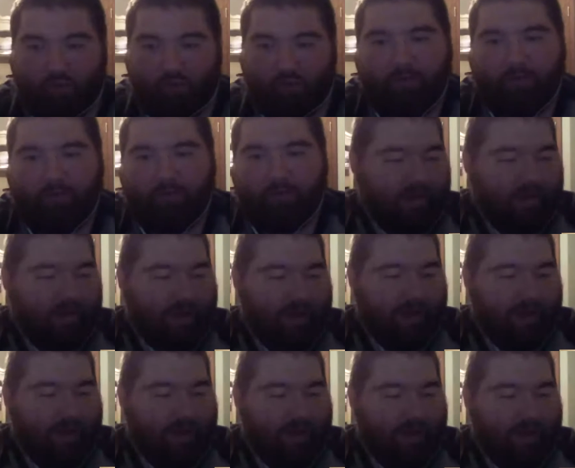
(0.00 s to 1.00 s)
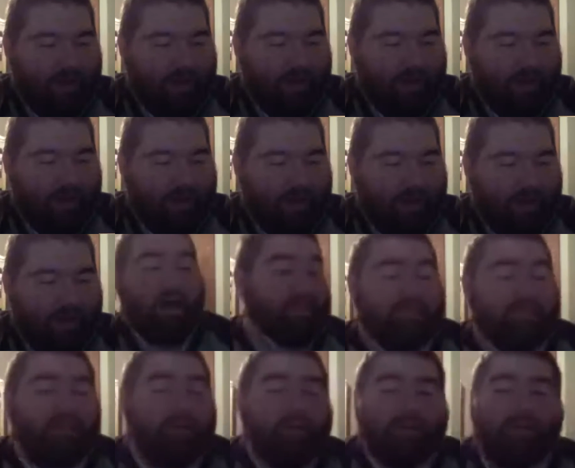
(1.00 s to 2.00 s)
last weekend.
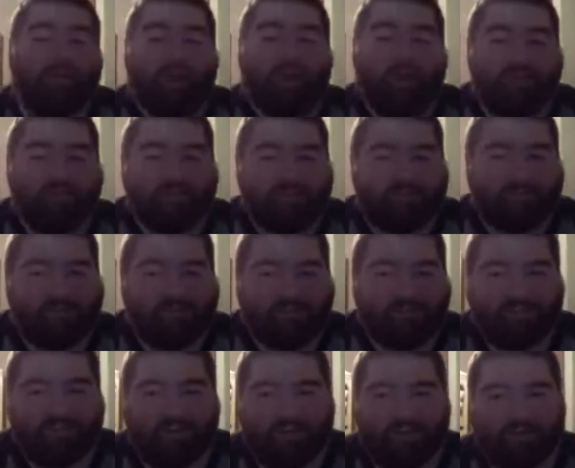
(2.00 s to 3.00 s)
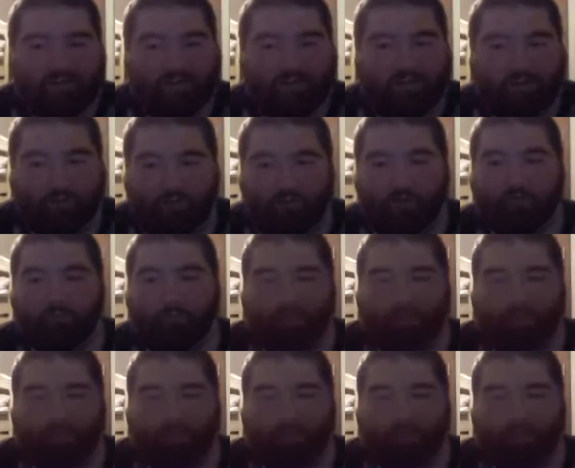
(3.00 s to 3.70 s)
I think NC State and the